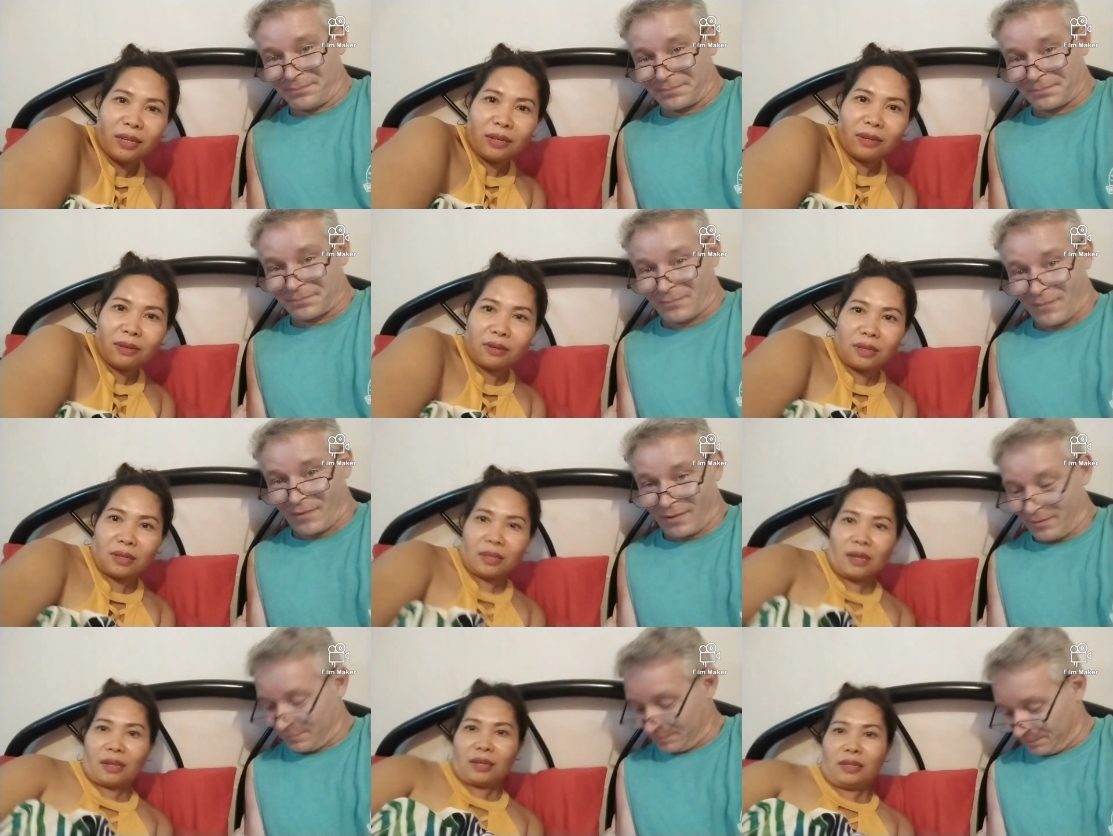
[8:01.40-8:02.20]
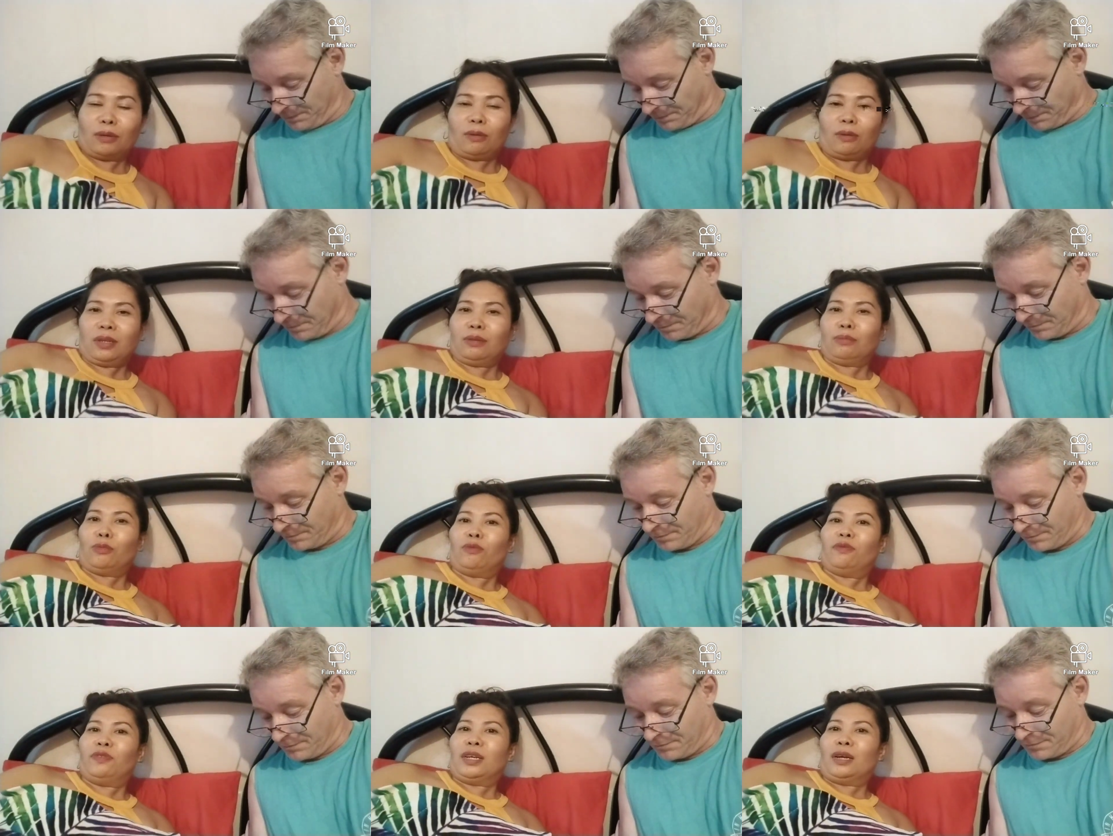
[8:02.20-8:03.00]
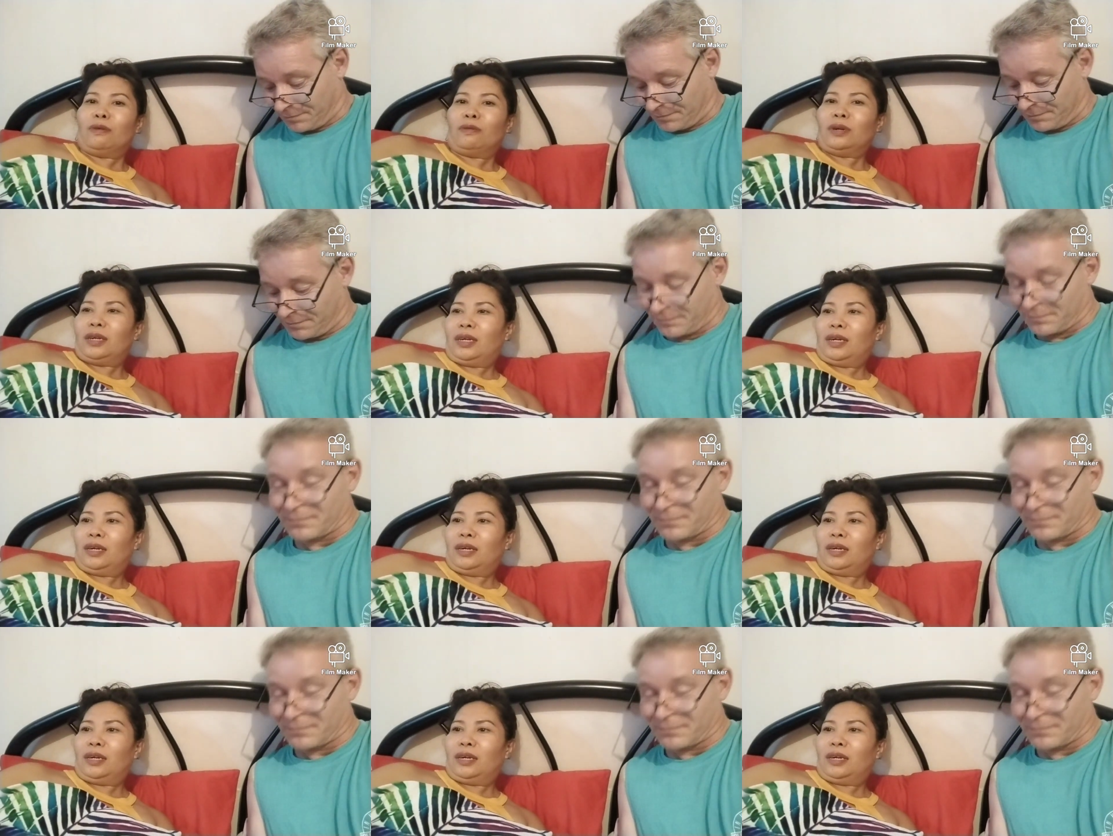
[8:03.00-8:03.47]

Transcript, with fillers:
Speaker 1: okay, guys. So it's moving our.